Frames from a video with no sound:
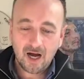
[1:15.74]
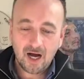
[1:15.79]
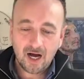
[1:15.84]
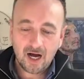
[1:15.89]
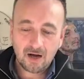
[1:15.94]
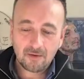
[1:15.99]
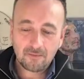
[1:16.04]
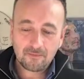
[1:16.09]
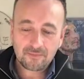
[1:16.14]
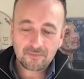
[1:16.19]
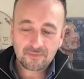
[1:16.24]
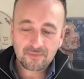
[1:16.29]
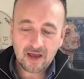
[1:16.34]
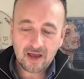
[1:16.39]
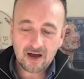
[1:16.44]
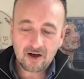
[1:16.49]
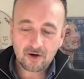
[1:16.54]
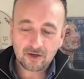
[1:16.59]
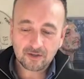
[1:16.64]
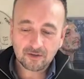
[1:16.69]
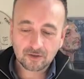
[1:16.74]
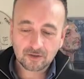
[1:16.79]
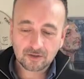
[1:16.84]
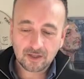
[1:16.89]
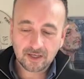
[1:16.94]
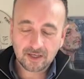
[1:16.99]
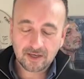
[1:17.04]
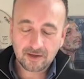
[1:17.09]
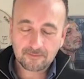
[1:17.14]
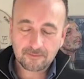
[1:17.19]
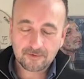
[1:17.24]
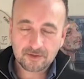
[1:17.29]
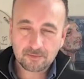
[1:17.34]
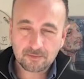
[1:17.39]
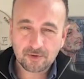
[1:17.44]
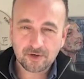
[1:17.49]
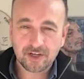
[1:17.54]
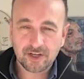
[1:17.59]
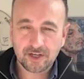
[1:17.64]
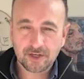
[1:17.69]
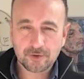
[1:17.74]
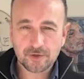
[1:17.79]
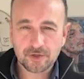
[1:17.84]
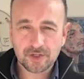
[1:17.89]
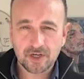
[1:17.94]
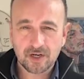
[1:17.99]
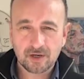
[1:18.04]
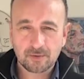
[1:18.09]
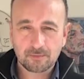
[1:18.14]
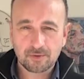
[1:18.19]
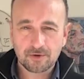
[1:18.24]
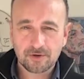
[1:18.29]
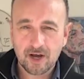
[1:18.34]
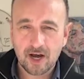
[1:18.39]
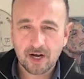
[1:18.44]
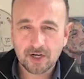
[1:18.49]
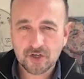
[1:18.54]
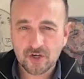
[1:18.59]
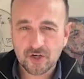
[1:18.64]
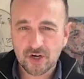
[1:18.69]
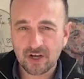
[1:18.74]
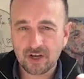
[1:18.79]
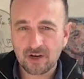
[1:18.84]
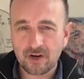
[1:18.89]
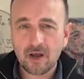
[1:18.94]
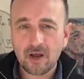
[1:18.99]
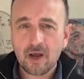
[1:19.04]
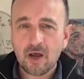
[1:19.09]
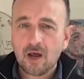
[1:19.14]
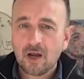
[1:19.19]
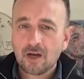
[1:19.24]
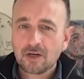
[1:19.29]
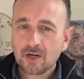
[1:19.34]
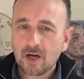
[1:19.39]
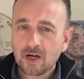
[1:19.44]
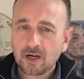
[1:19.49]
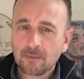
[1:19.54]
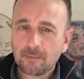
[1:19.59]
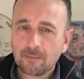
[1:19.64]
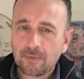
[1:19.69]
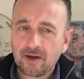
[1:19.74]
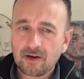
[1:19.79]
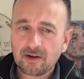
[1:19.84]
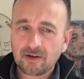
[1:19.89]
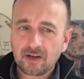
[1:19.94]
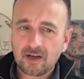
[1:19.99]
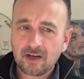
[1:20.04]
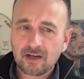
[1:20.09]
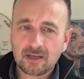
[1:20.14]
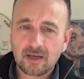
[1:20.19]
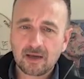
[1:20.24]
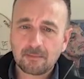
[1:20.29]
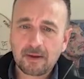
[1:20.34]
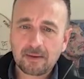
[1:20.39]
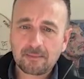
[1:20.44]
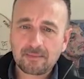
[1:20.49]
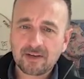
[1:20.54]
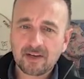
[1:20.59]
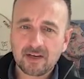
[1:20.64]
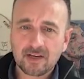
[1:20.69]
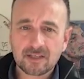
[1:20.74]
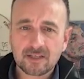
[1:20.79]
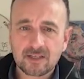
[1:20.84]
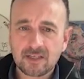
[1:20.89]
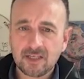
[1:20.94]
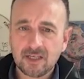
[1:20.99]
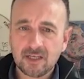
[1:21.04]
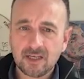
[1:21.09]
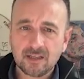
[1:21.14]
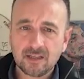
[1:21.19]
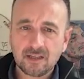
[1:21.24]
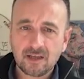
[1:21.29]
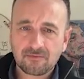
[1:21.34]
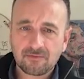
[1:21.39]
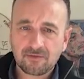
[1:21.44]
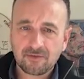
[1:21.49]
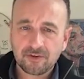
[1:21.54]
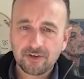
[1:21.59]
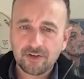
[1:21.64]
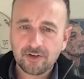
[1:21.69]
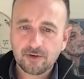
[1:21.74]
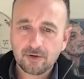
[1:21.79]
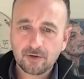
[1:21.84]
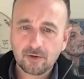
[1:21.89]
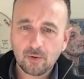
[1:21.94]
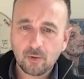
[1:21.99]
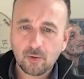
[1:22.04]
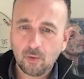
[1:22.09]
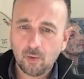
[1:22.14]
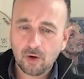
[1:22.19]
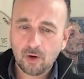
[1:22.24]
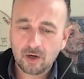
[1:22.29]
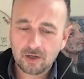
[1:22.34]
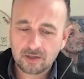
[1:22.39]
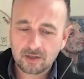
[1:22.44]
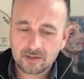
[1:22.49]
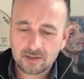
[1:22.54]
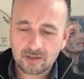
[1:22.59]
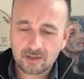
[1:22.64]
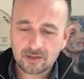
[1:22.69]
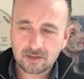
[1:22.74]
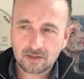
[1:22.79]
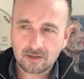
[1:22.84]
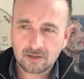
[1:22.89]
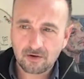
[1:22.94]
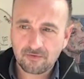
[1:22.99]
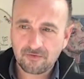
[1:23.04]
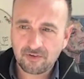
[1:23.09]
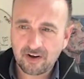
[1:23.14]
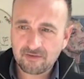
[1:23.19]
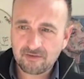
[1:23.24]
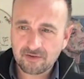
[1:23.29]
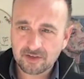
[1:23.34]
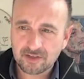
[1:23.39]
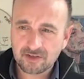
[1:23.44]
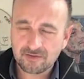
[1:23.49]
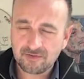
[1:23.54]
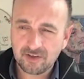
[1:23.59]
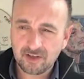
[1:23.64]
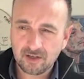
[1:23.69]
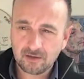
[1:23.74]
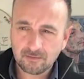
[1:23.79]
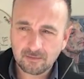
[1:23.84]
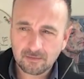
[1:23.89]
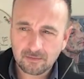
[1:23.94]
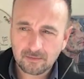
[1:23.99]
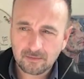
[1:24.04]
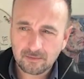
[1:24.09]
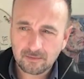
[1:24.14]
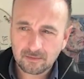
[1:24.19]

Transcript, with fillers: Um, now it looked like it was a pretty interesting production. Talk about uh, maybe a scene that for you was your favorite to film.